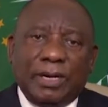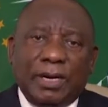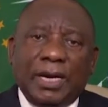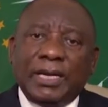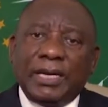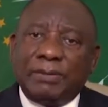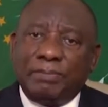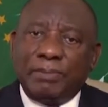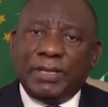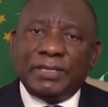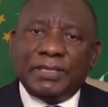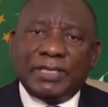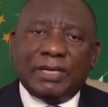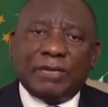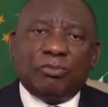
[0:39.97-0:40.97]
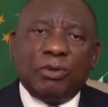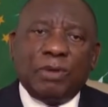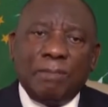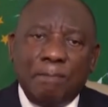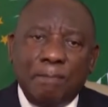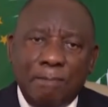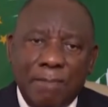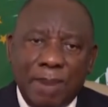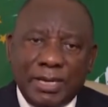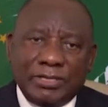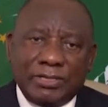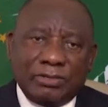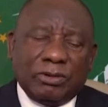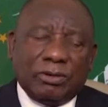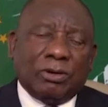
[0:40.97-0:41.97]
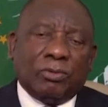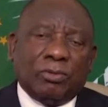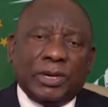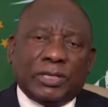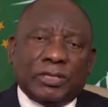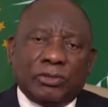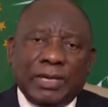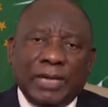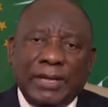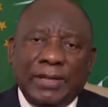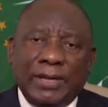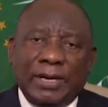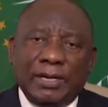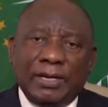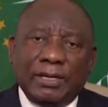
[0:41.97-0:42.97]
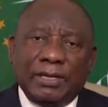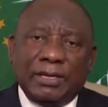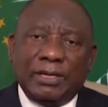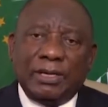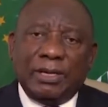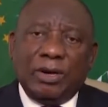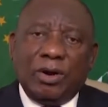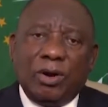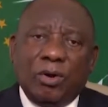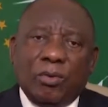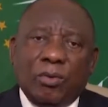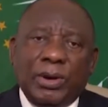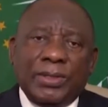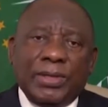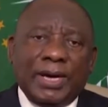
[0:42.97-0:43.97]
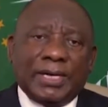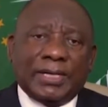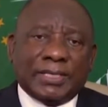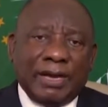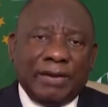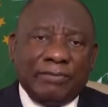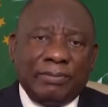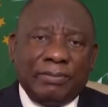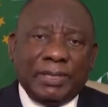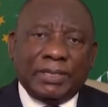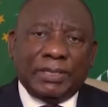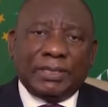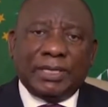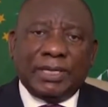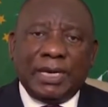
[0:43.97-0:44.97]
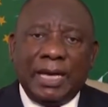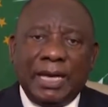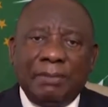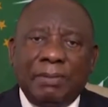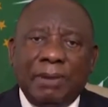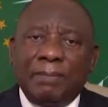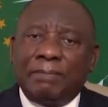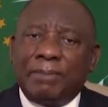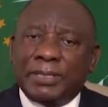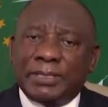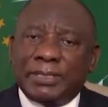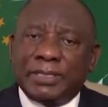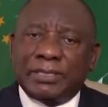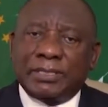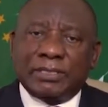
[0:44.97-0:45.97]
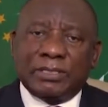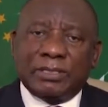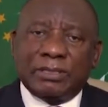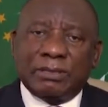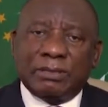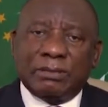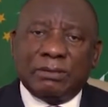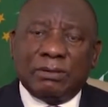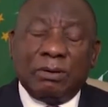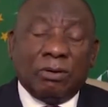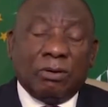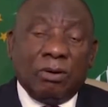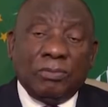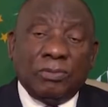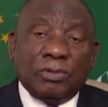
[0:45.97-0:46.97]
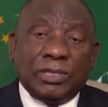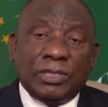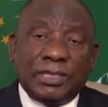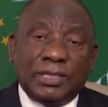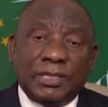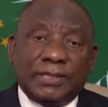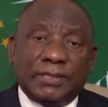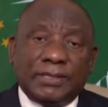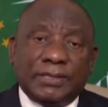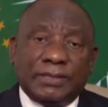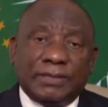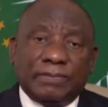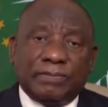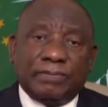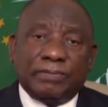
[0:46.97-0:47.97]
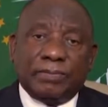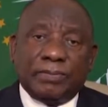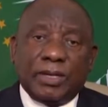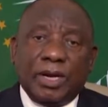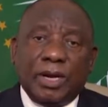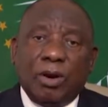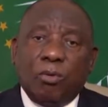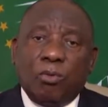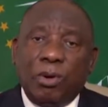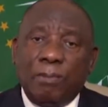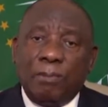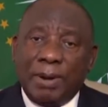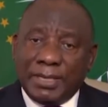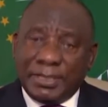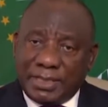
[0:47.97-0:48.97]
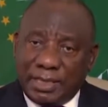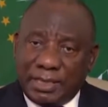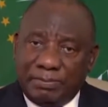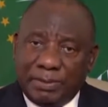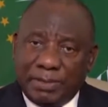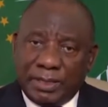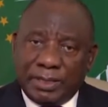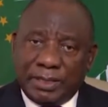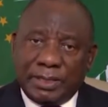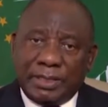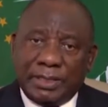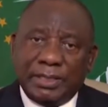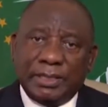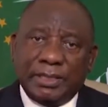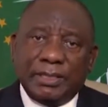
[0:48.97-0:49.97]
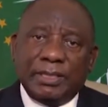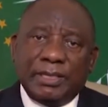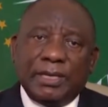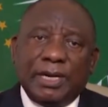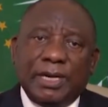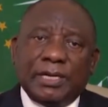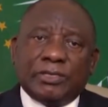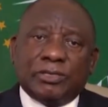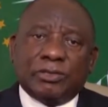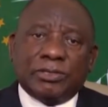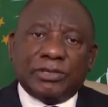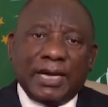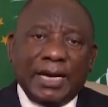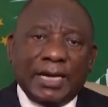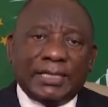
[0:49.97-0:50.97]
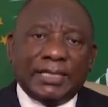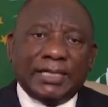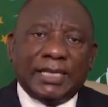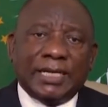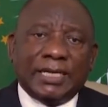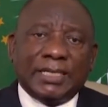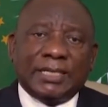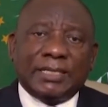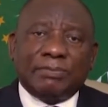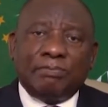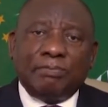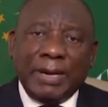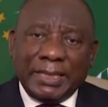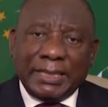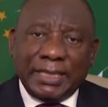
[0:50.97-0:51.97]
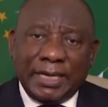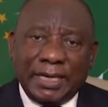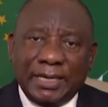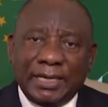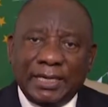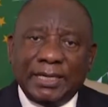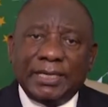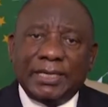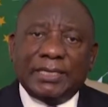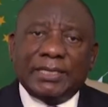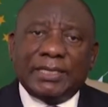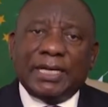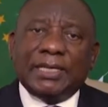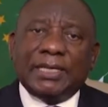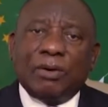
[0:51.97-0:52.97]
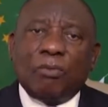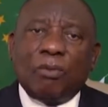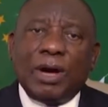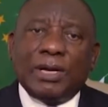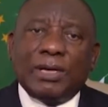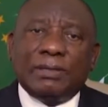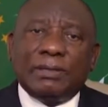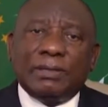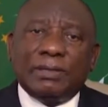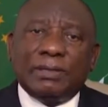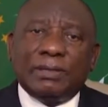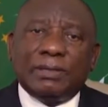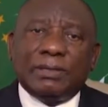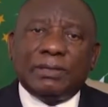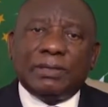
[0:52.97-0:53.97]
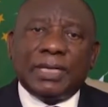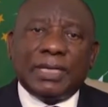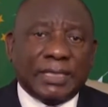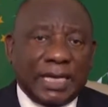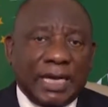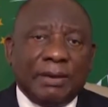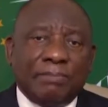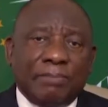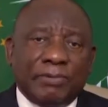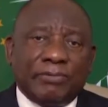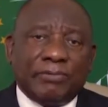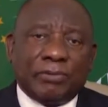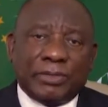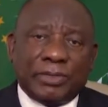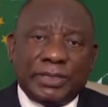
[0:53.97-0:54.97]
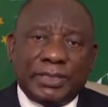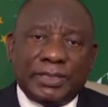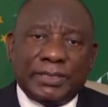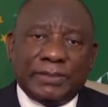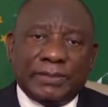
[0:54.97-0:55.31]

And it means that we must all work together, whether as government, labor, business, or communities. We must rebuild a society that is better than the one that came before it.